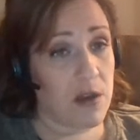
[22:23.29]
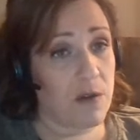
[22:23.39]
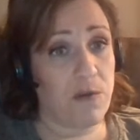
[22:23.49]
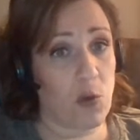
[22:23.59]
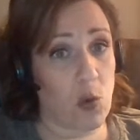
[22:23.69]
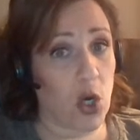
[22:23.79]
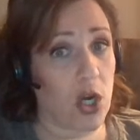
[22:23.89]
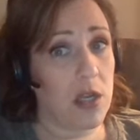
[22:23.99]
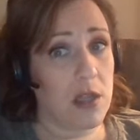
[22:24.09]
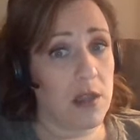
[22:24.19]
for
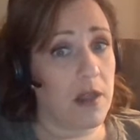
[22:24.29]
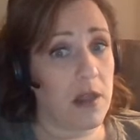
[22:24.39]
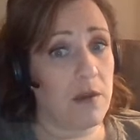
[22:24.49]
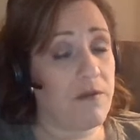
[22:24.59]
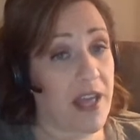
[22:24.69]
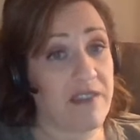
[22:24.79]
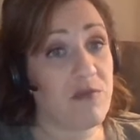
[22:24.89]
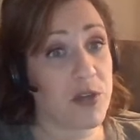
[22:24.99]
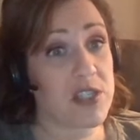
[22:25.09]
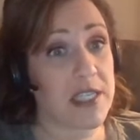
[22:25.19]
the
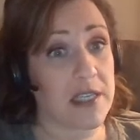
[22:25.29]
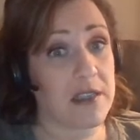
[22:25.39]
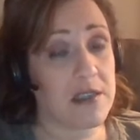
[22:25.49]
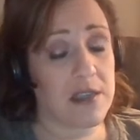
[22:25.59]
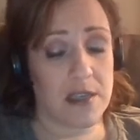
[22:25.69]
5%.